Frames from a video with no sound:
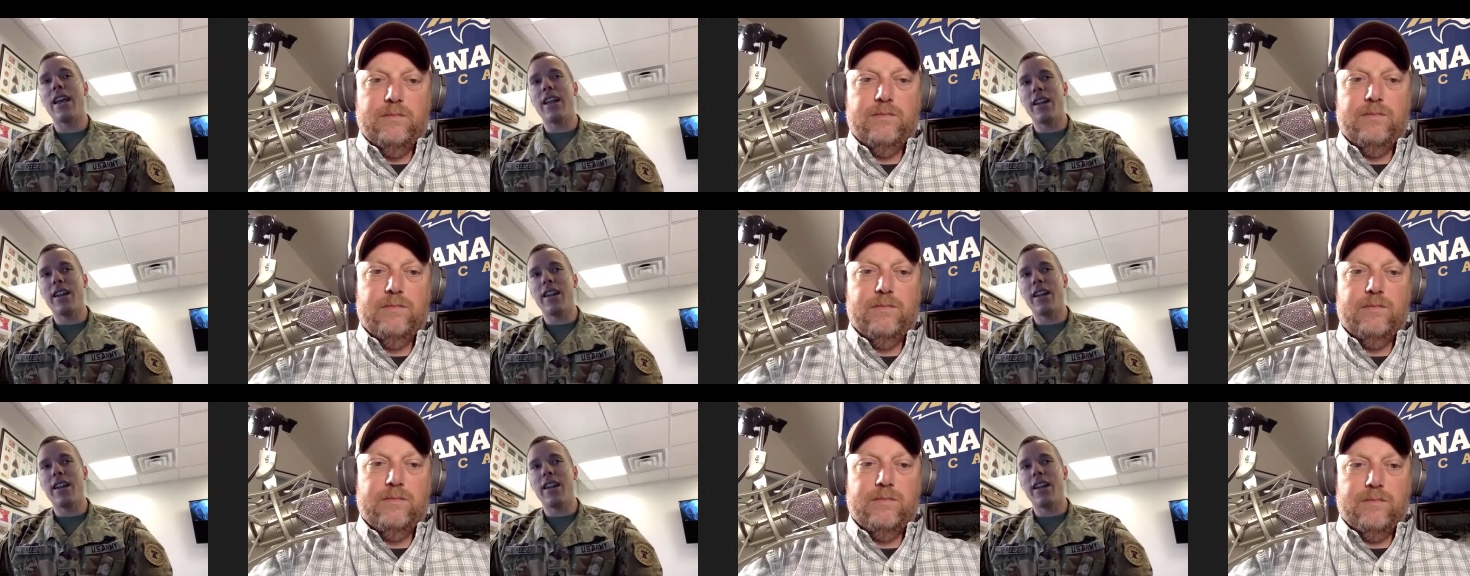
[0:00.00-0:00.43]

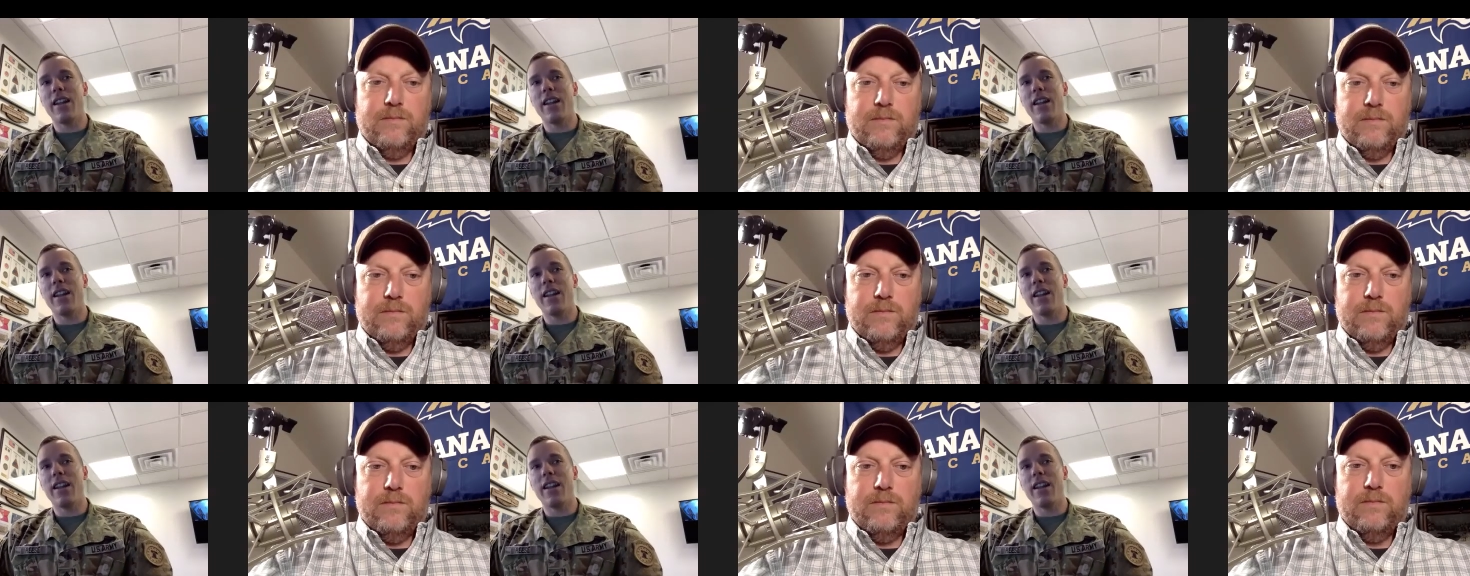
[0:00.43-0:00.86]
Speaker 1: in the
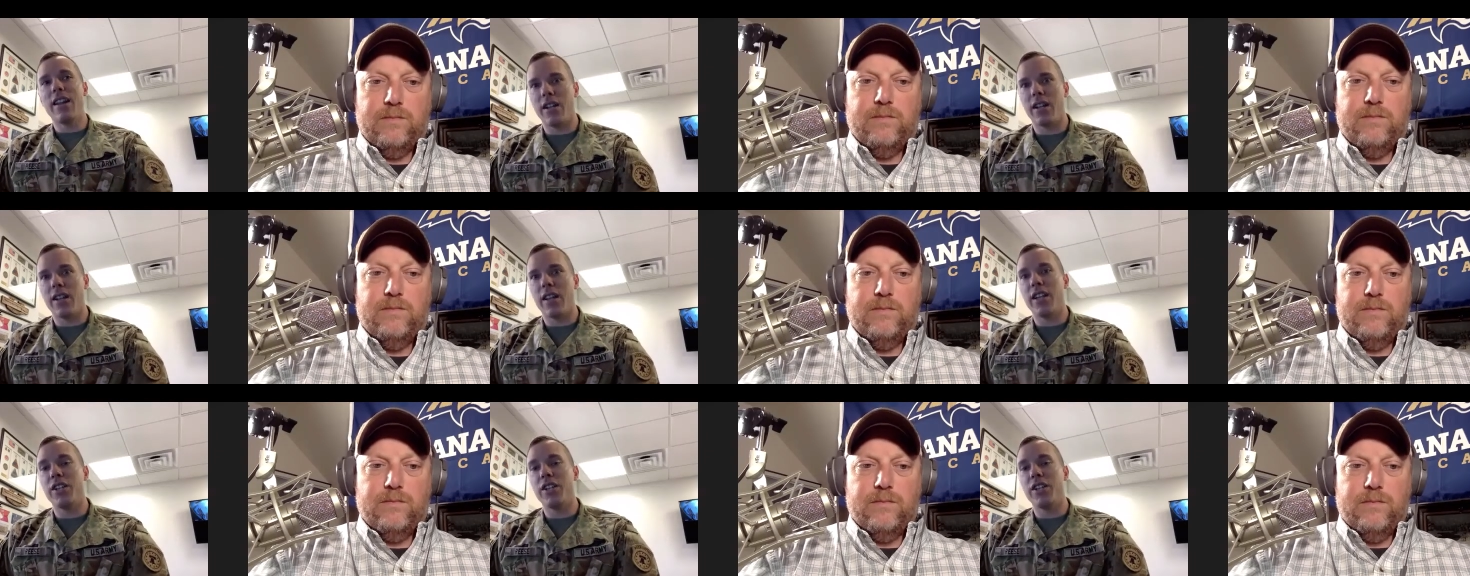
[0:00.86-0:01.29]

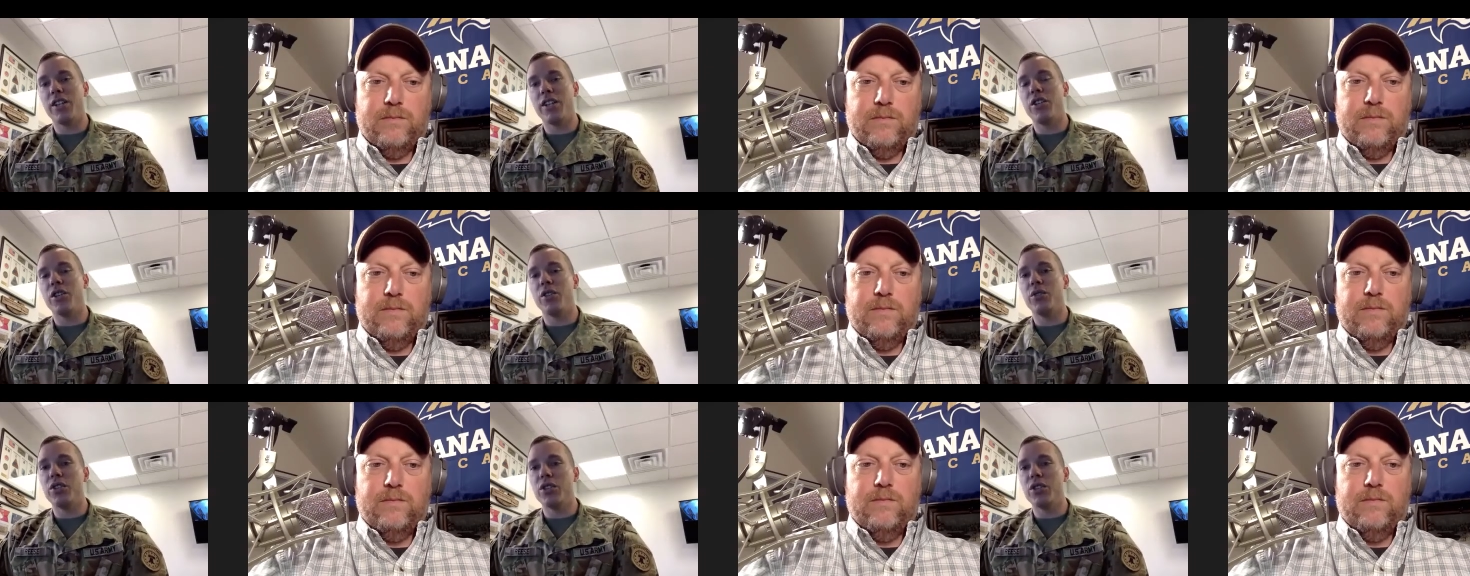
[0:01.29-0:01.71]
profession
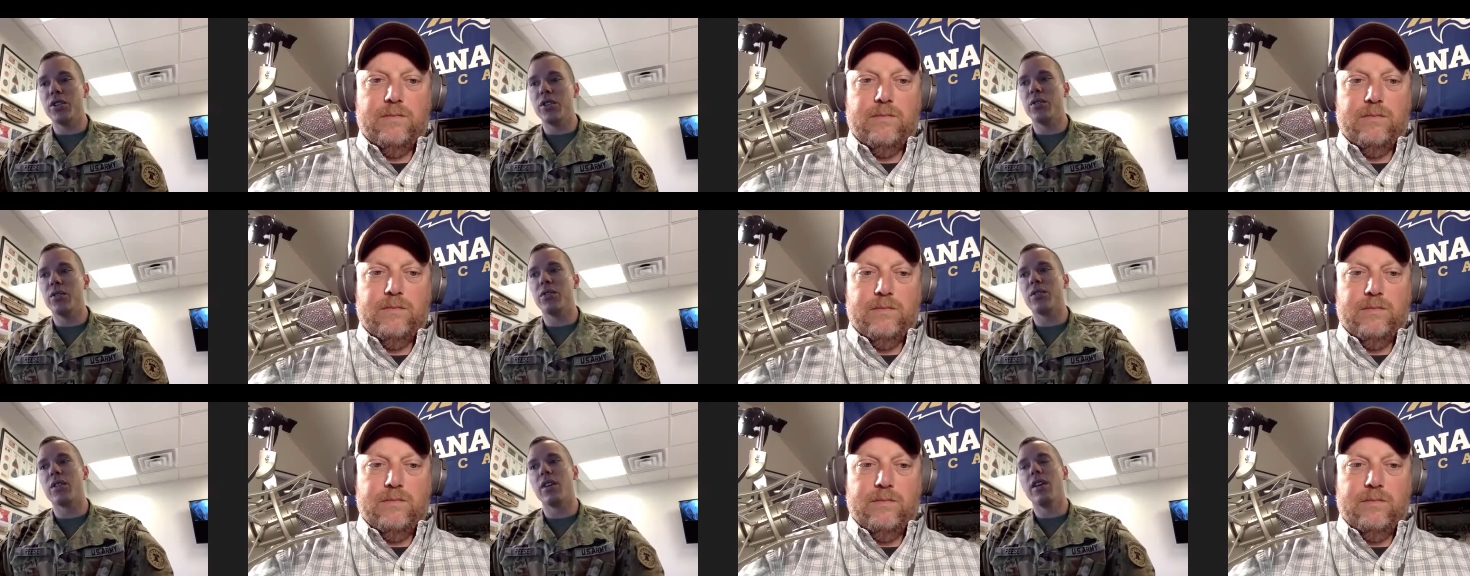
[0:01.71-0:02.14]
that you
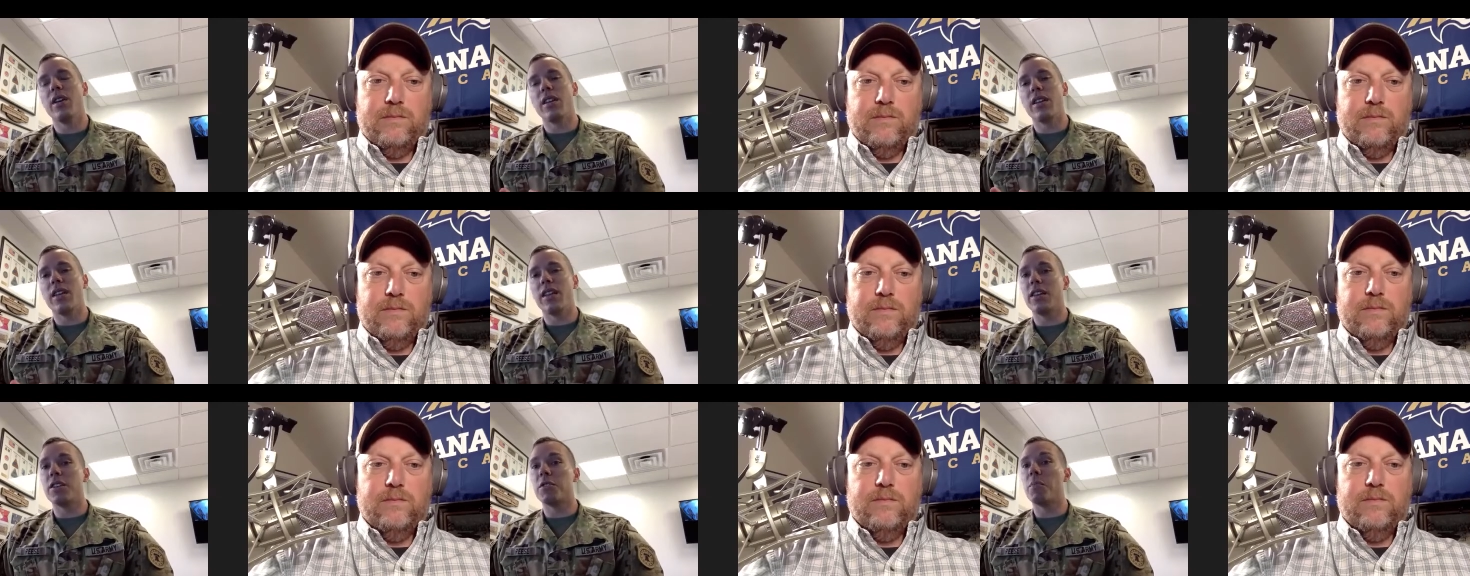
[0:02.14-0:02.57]
choose
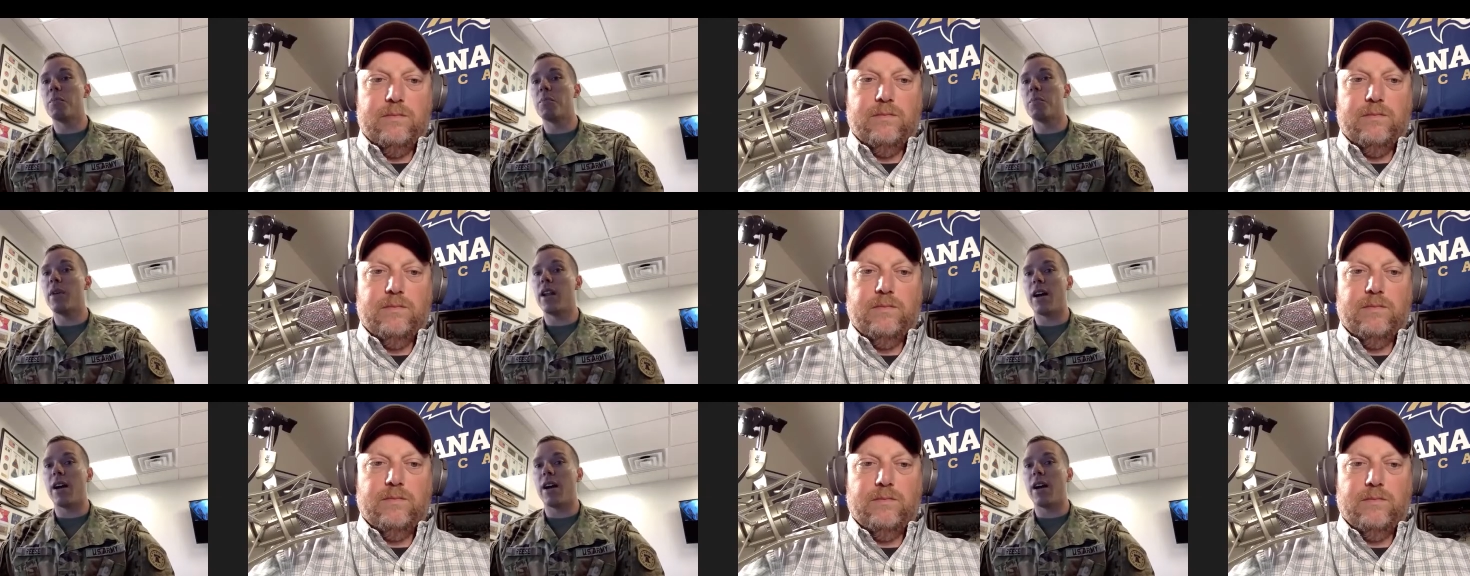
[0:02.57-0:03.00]
then this
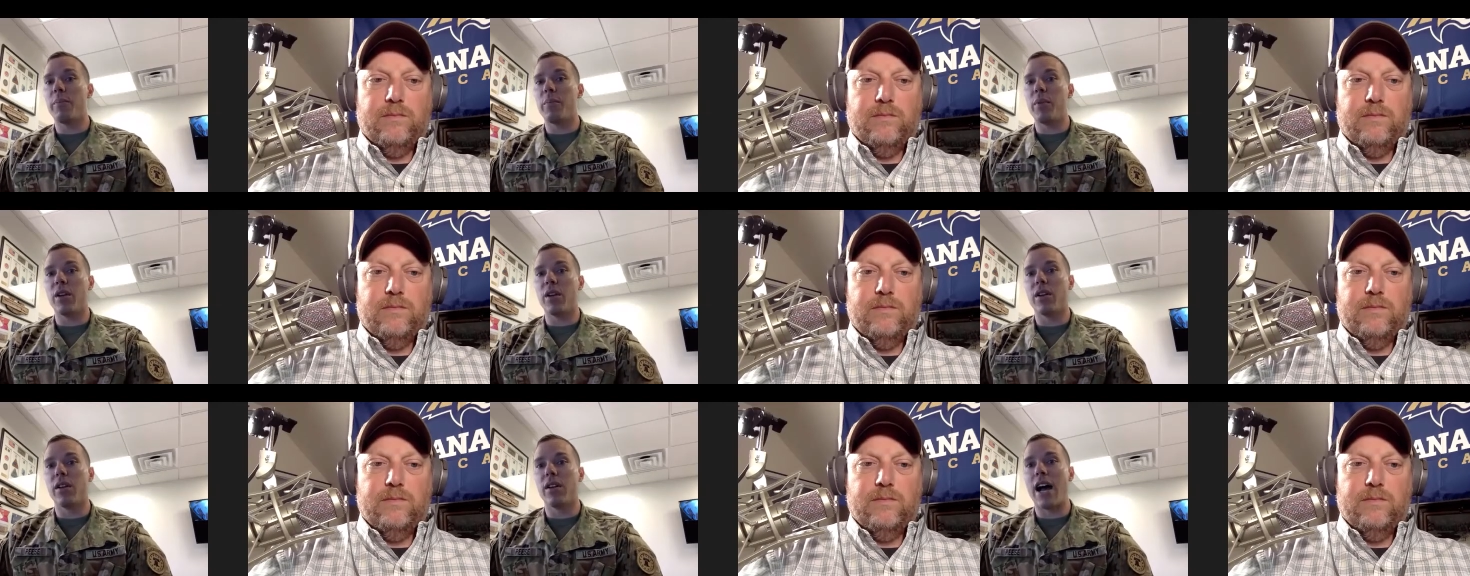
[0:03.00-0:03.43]
may not be
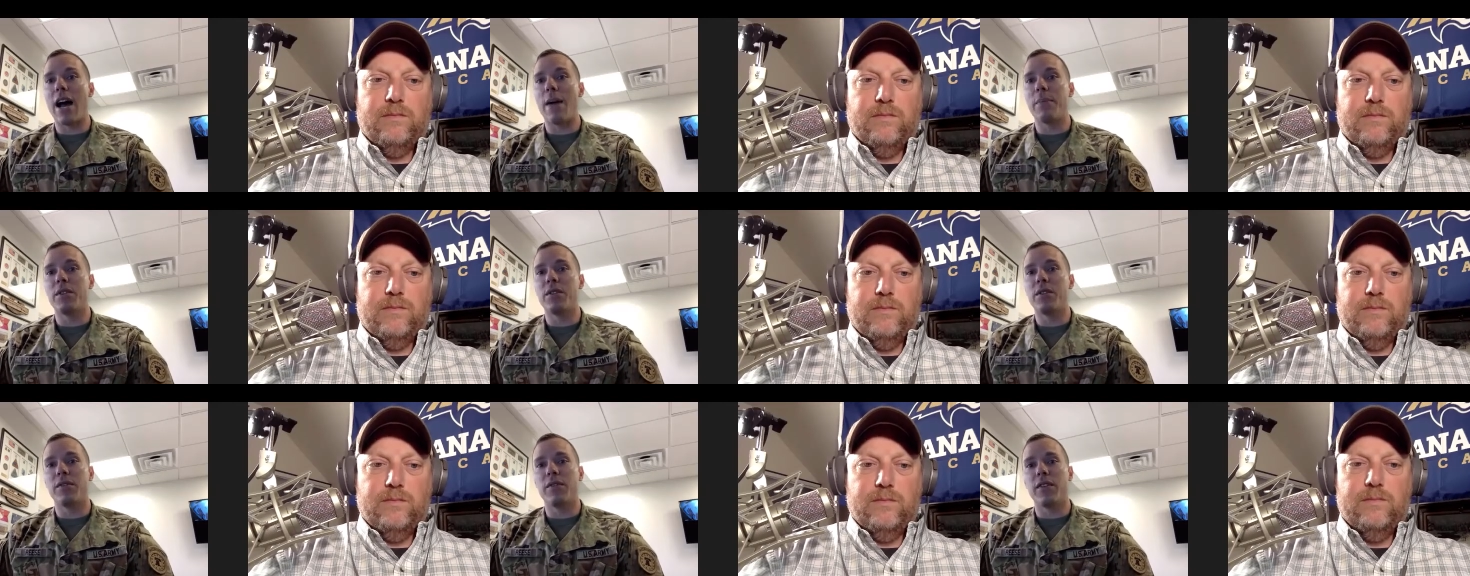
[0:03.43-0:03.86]
a good
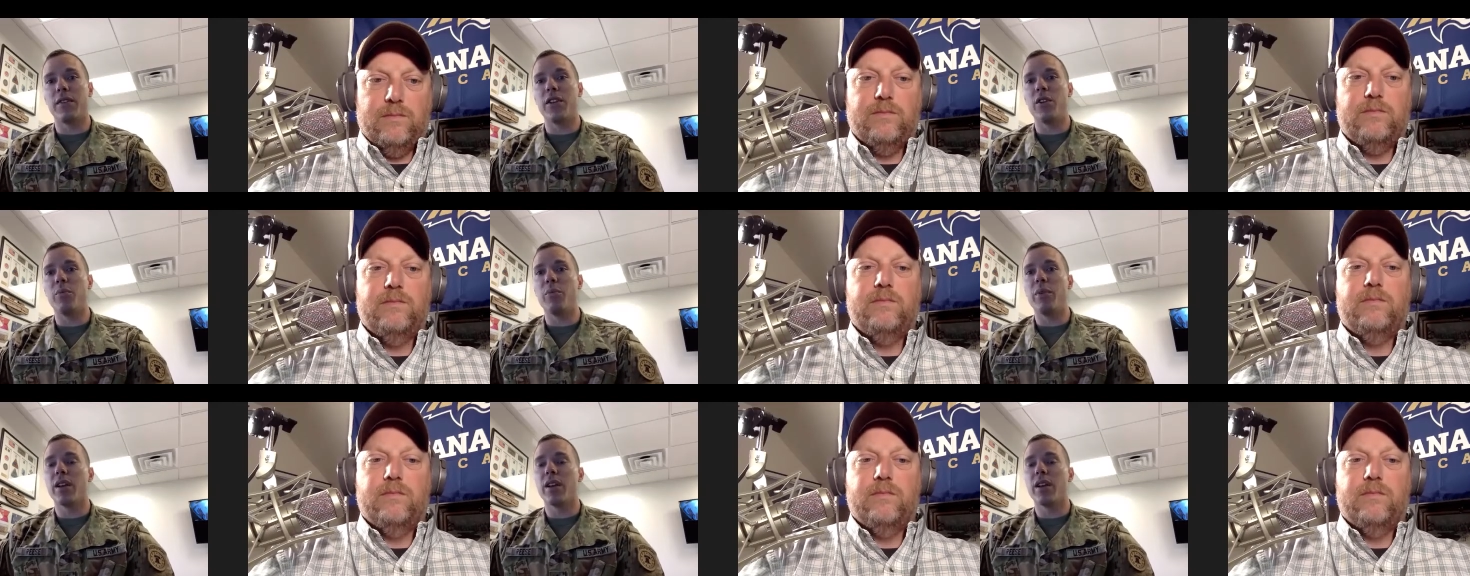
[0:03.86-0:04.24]
option for you